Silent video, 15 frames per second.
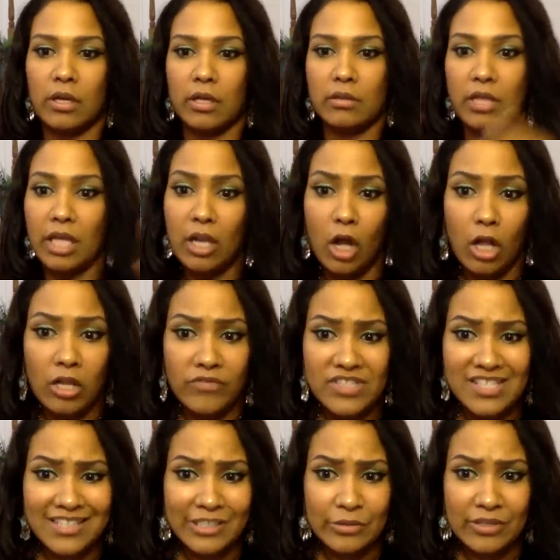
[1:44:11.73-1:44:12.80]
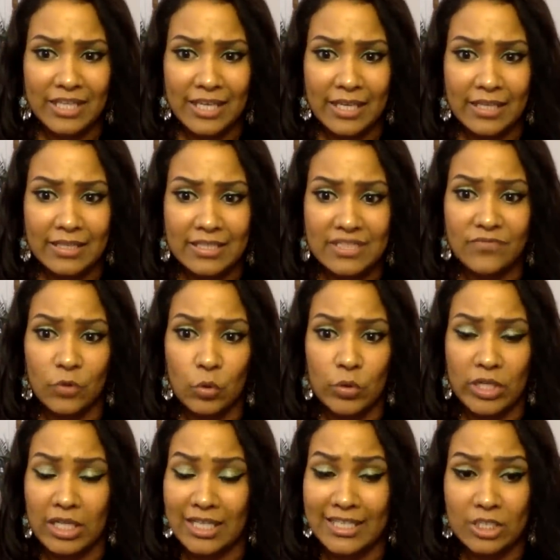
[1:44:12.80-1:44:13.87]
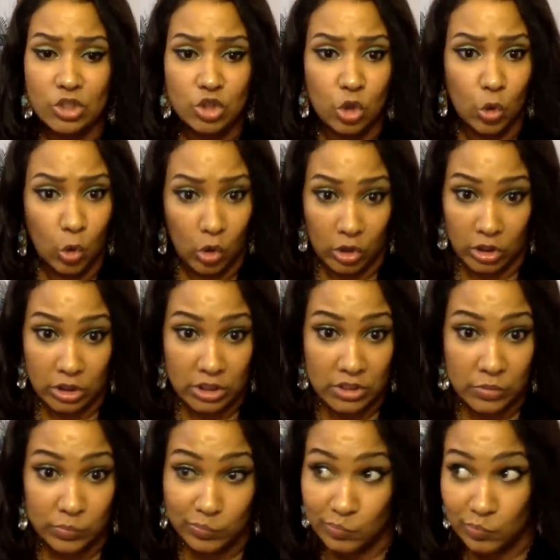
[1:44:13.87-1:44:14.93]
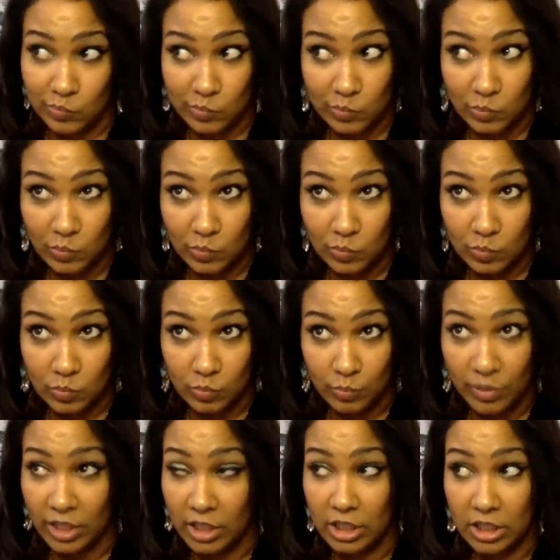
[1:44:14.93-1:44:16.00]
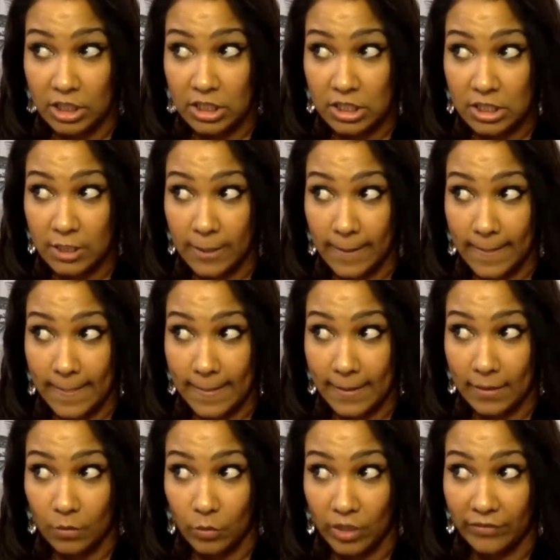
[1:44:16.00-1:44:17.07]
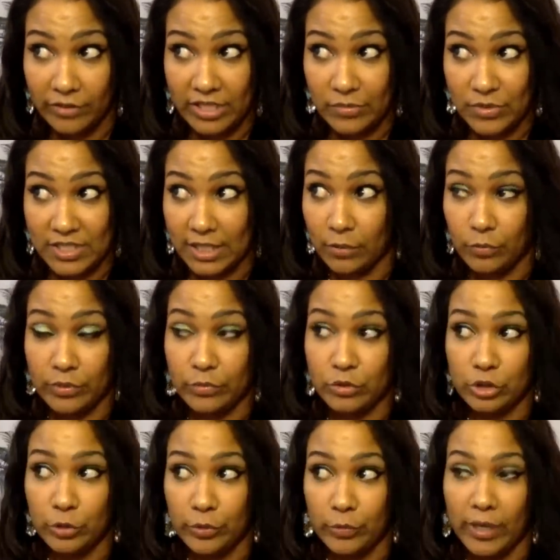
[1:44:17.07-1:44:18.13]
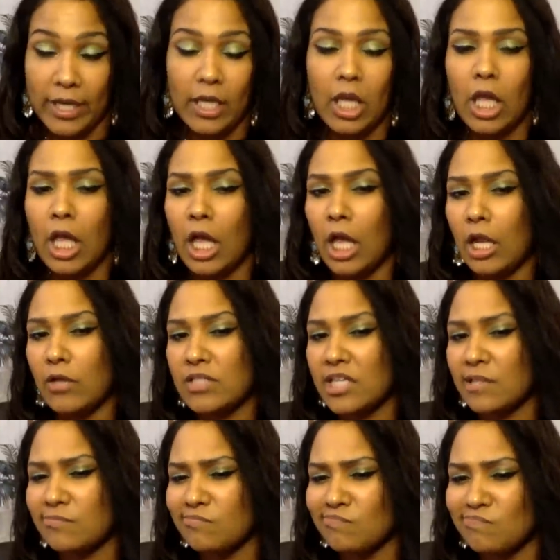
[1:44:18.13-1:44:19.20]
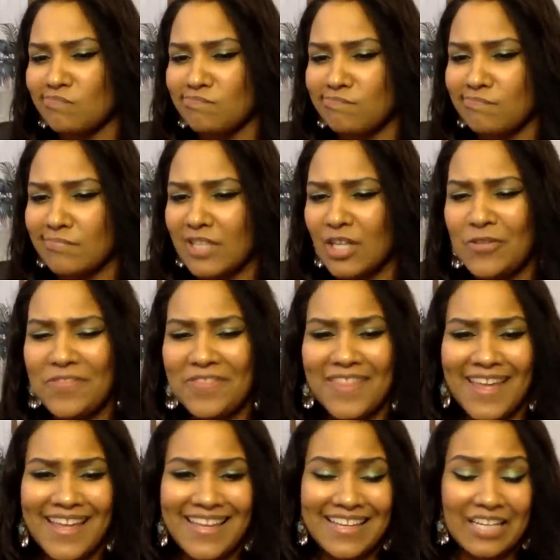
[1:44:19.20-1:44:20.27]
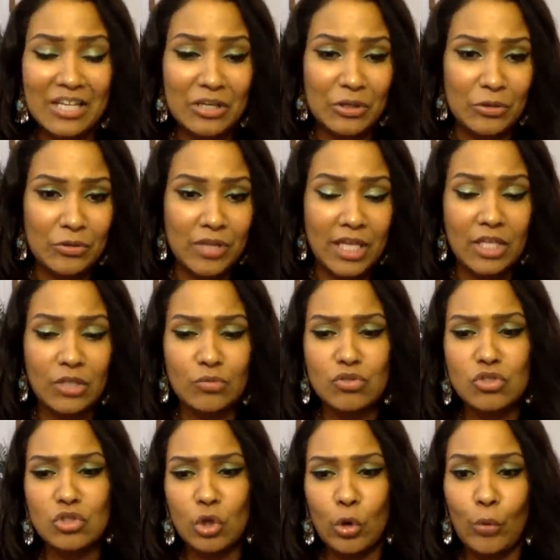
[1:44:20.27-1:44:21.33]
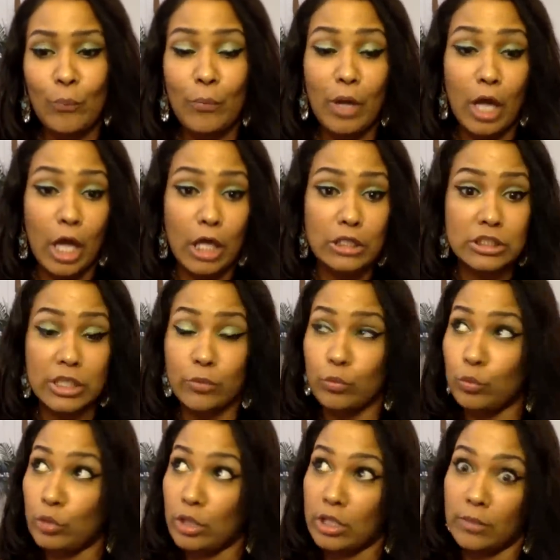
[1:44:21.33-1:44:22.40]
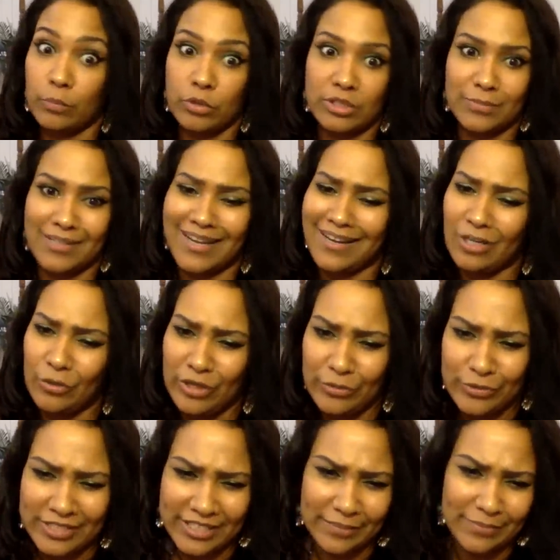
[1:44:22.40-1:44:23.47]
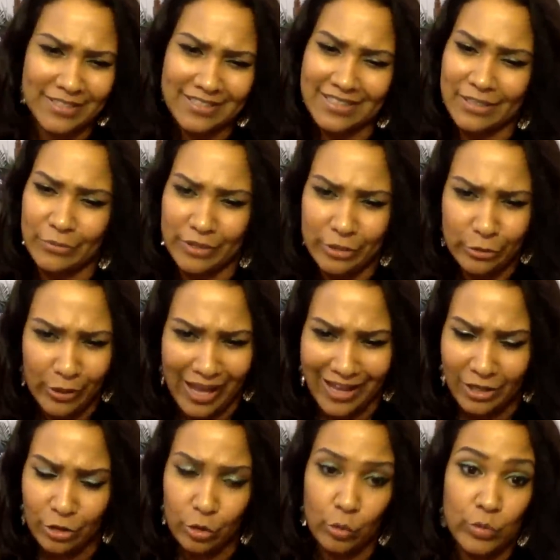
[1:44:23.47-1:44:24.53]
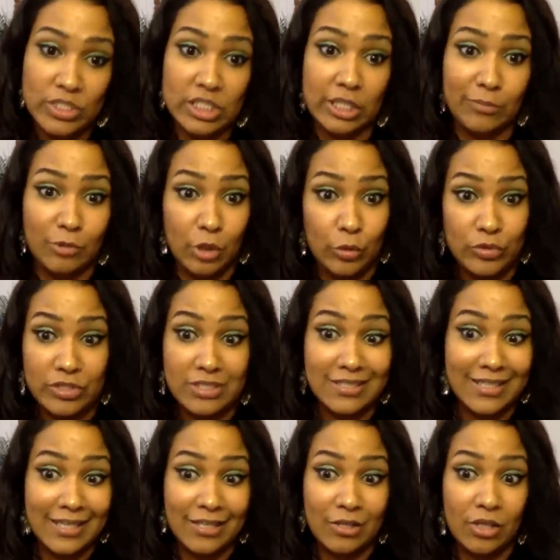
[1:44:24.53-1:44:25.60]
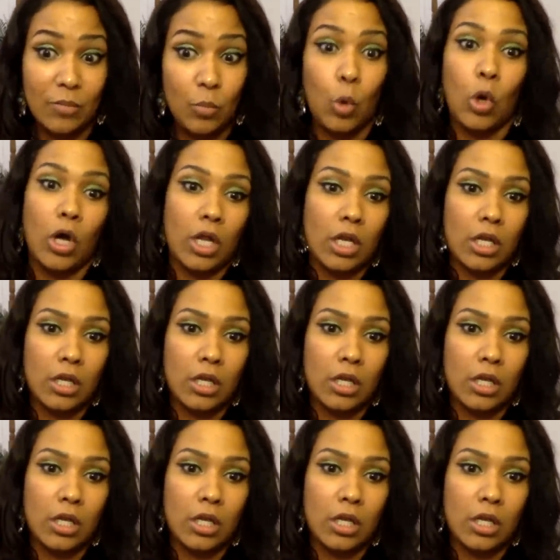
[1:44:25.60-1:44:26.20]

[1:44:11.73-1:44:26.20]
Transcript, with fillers: Then all of a sudden you think this food and cleansed your auras because whatever he was saying, what he was doing, right? And I was like, mm, hmm oh, thank you. Thank you so much. I really appreciate it. But I knew he was hypnosis. No, I knew it was hypnosis now. Come on.